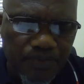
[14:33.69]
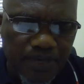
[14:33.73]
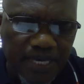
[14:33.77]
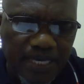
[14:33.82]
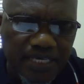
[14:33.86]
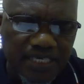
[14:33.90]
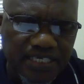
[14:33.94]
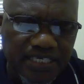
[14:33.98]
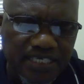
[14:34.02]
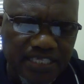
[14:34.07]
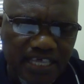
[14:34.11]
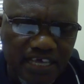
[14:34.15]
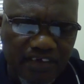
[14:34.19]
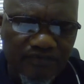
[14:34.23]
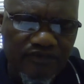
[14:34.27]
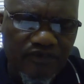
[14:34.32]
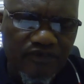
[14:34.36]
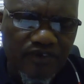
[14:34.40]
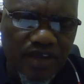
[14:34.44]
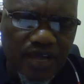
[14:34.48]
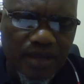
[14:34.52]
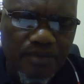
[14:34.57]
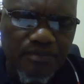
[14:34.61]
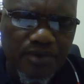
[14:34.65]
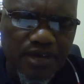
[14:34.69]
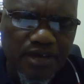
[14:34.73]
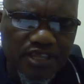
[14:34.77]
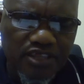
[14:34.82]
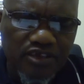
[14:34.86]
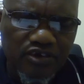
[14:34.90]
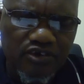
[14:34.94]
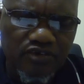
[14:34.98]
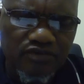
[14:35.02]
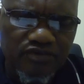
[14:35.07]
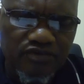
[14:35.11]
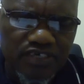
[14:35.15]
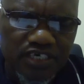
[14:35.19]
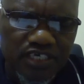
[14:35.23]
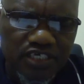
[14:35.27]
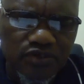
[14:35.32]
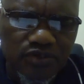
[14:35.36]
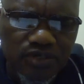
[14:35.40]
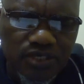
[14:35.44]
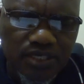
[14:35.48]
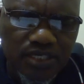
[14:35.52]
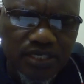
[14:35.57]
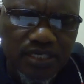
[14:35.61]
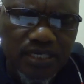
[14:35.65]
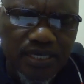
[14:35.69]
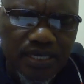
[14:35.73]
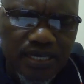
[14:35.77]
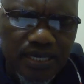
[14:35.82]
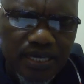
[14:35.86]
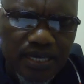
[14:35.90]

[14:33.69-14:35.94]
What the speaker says: Bail is therefore a method of securing